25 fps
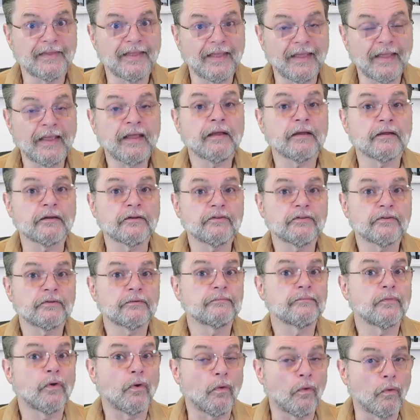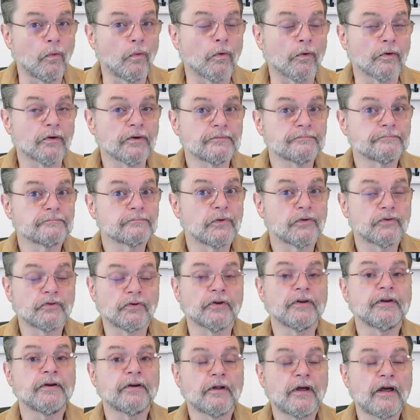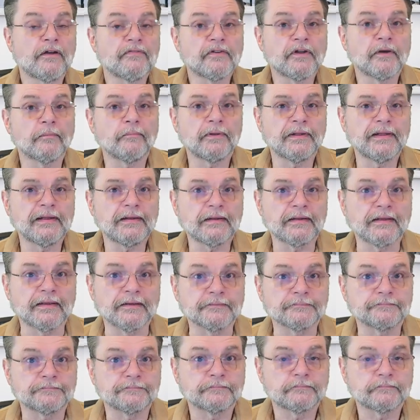and or turn it off completely.